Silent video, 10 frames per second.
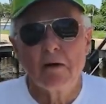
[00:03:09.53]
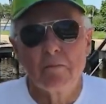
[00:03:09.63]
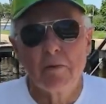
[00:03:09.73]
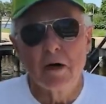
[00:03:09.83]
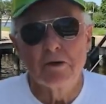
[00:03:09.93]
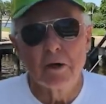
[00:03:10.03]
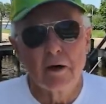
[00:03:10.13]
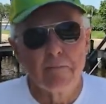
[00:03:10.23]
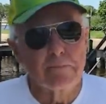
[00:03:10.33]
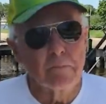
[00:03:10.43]
But
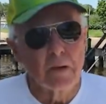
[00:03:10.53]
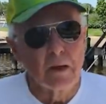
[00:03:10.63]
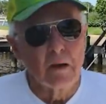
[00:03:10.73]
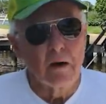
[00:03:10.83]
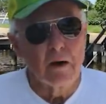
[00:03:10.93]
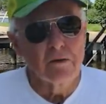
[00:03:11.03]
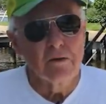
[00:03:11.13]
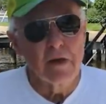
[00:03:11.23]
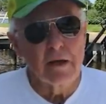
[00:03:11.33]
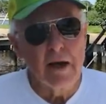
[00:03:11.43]

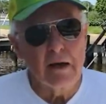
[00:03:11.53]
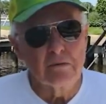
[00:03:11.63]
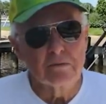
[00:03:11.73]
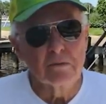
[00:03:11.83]
other than that,